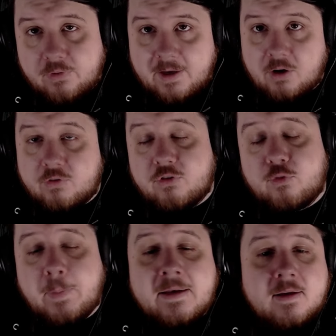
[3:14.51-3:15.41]
They are
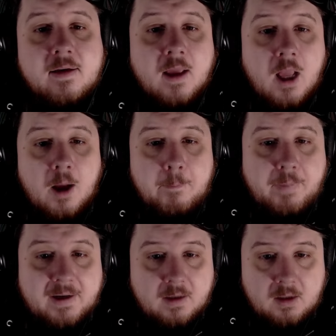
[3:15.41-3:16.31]
suspended,
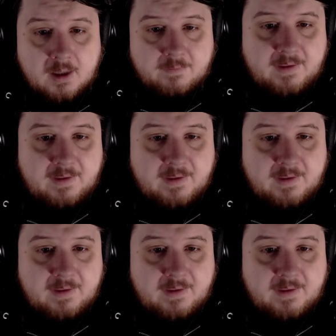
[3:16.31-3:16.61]
but a lot of